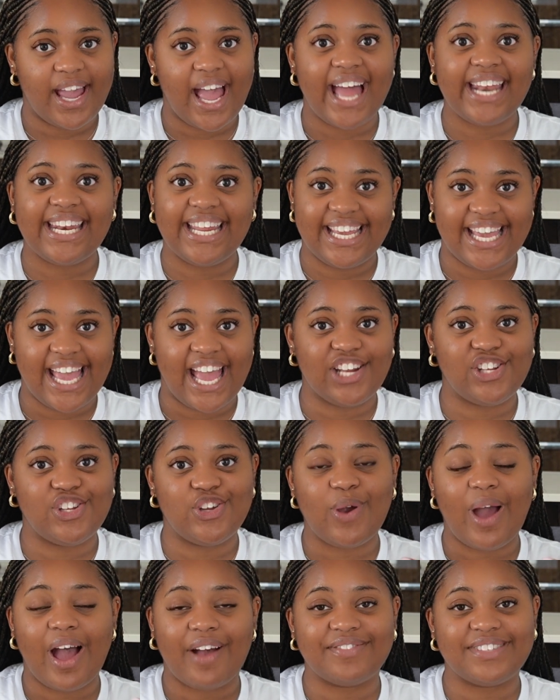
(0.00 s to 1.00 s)
and again,
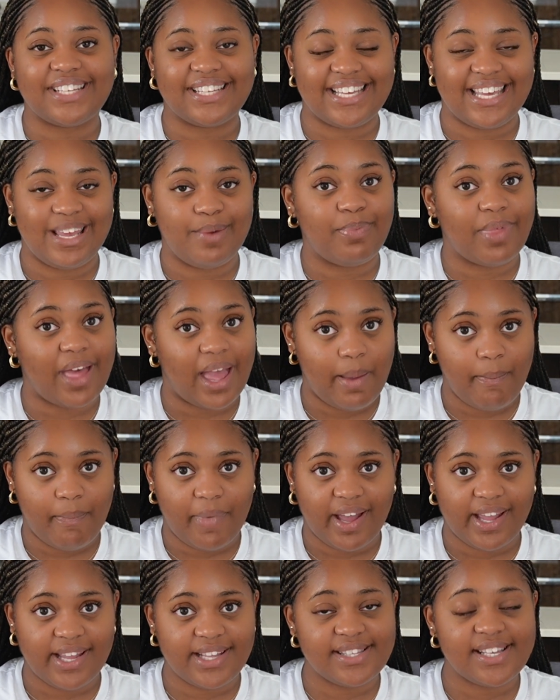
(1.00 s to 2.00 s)
you have to keep that in
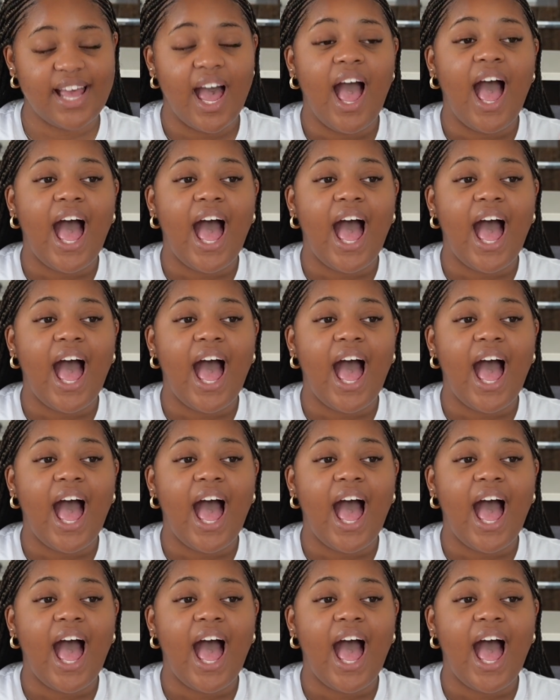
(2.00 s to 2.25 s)
mind.